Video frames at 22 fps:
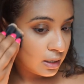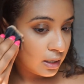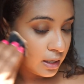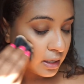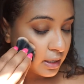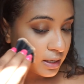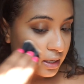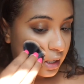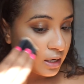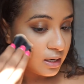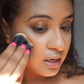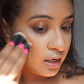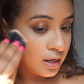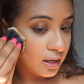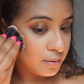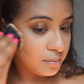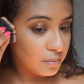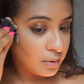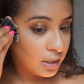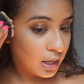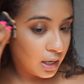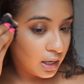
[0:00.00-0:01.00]
Again,
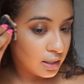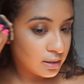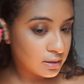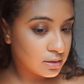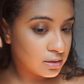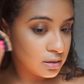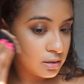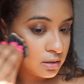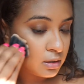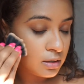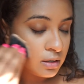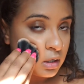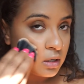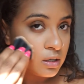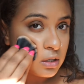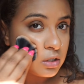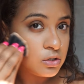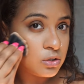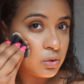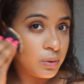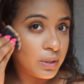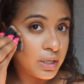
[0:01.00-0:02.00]
I'm not
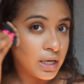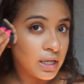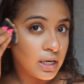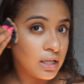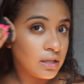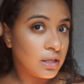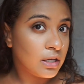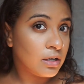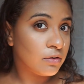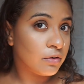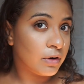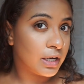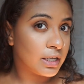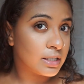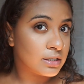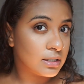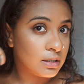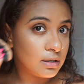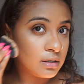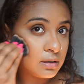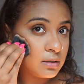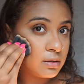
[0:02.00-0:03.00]
doing anything
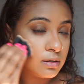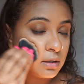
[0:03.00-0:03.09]
crazy.